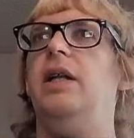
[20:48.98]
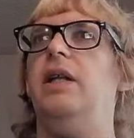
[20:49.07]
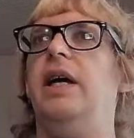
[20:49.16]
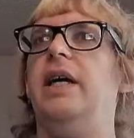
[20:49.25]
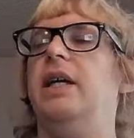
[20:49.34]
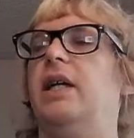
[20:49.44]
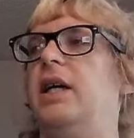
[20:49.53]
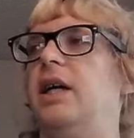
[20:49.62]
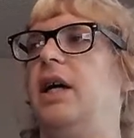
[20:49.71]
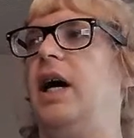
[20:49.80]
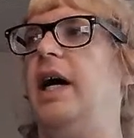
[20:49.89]
like,
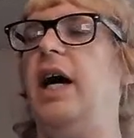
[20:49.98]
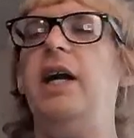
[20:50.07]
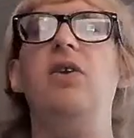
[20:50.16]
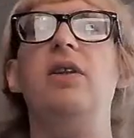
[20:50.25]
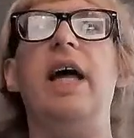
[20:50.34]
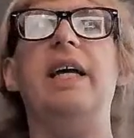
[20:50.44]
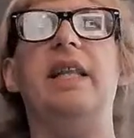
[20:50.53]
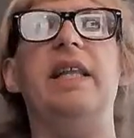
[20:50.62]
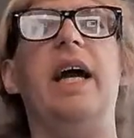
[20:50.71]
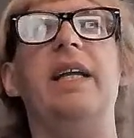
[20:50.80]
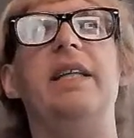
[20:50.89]
I don't like
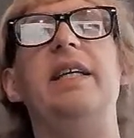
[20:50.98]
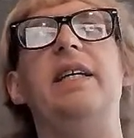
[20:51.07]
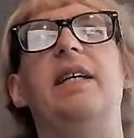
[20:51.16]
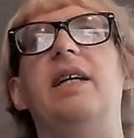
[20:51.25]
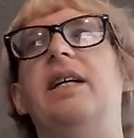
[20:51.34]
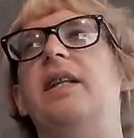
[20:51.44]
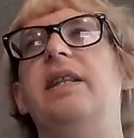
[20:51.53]
the idea